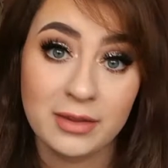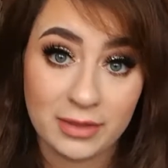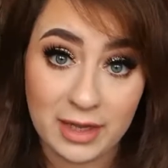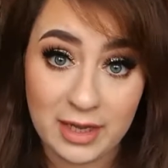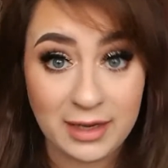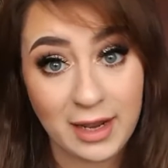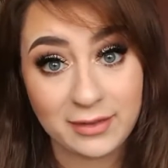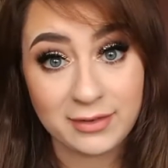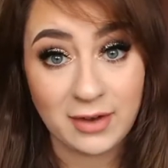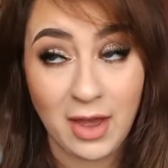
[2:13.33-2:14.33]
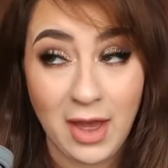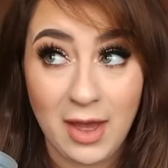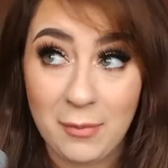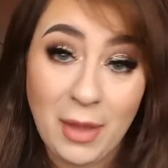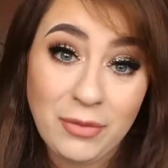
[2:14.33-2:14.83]
The next
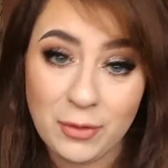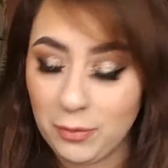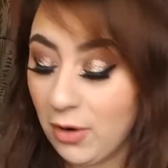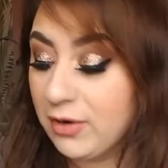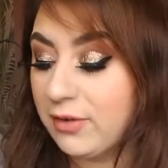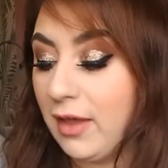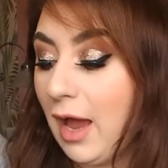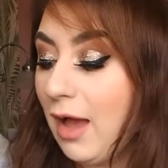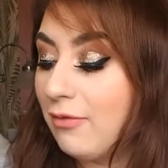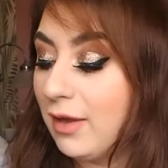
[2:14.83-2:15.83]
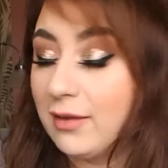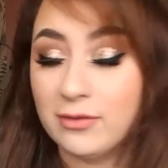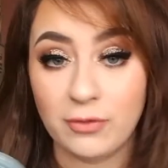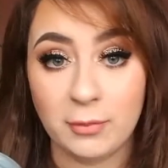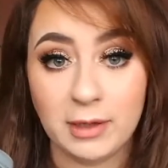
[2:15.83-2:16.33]
bathroom product that I have is
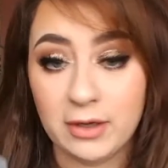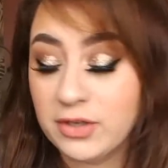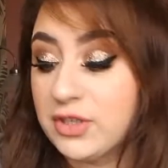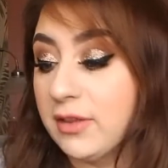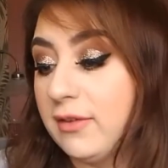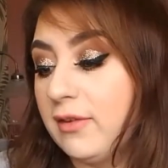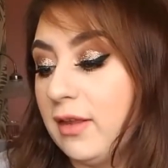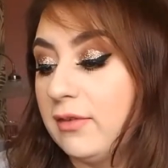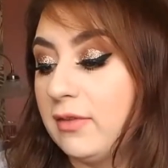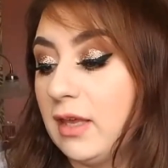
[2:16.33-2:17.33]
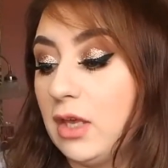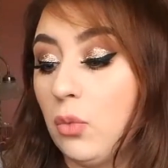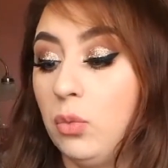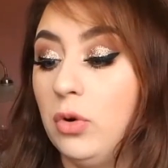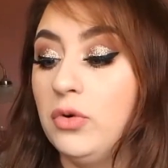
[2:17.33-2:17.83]
from Lush. This is the
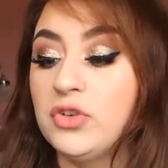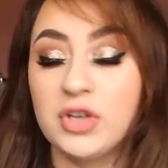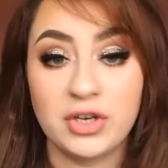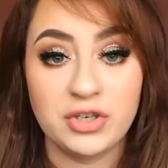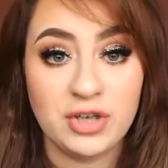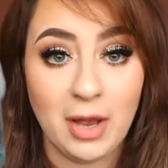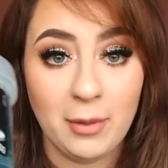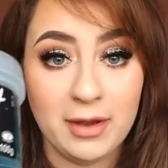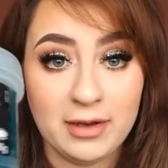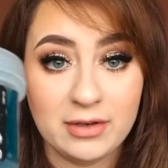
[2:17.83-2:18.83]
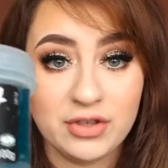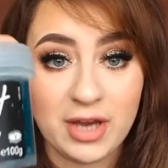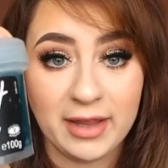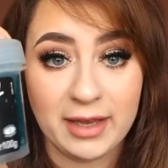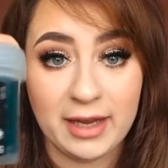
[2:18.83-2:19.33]
Whoosh Shower
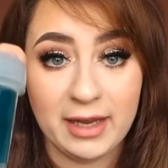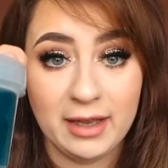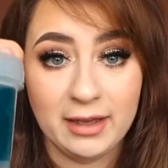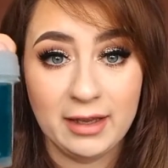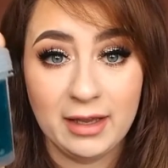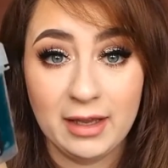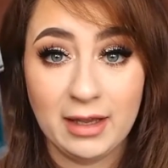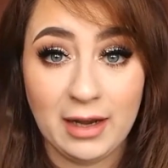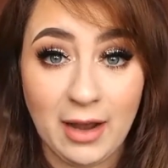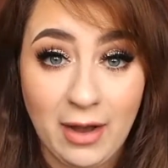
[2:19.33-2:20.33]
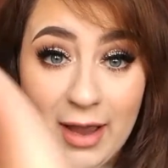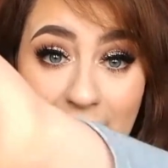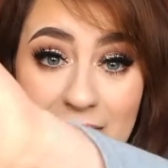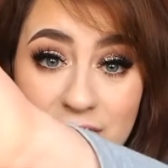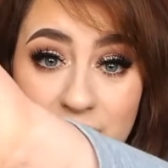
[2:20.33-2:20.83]
Jelly. Now, I
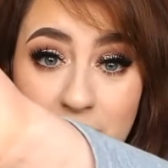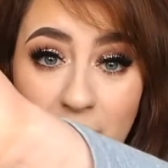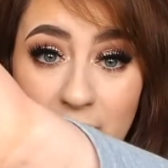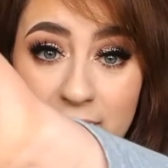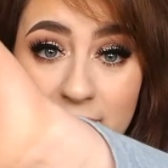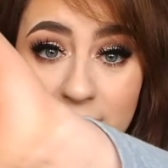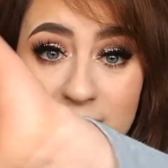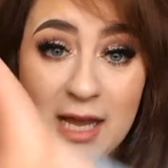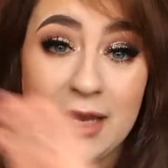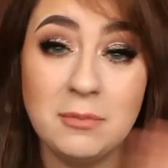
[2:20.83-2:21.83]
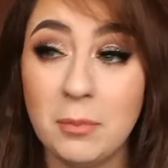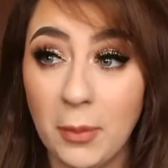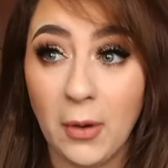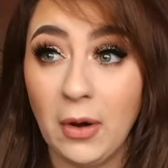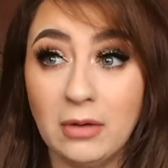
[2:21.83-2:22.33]
actually bought this for Dan,
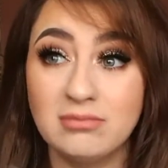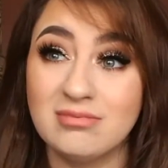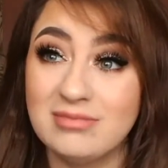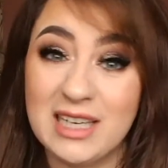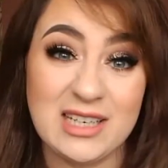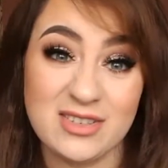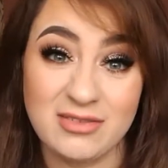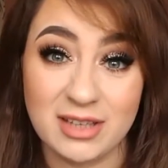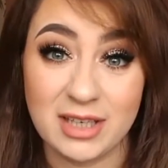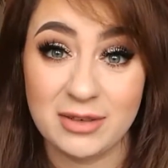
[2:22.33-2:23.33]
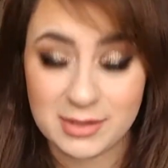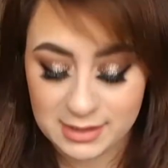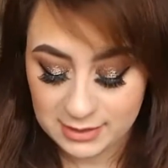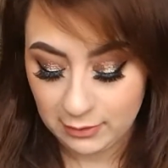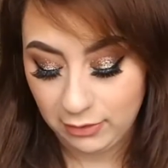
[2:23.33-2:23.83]
but he doesn't really use it,
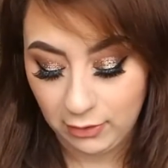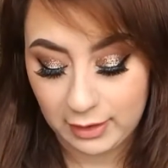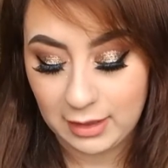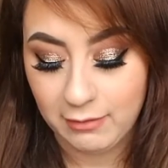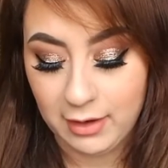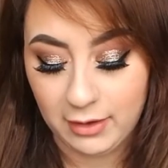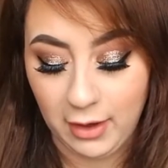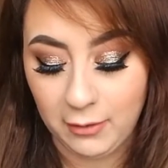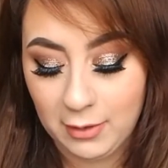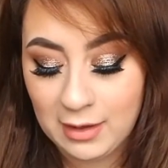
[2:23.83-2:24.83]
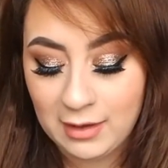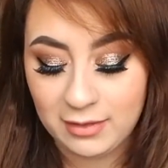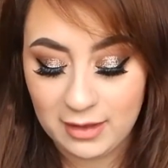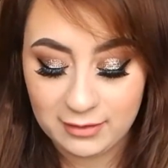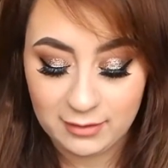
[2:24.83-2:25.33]
so I thought I'd give it a go.
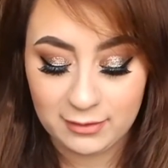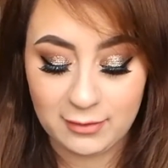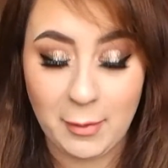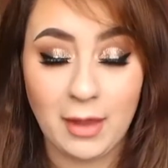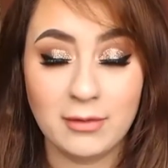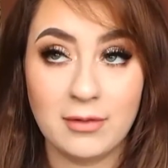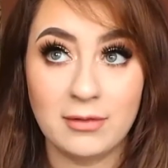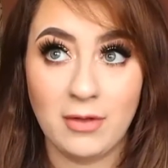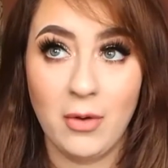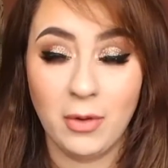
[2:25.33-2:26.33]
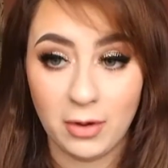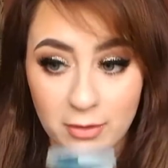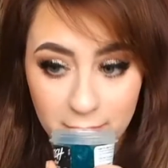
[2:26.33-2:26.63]
This smells so good.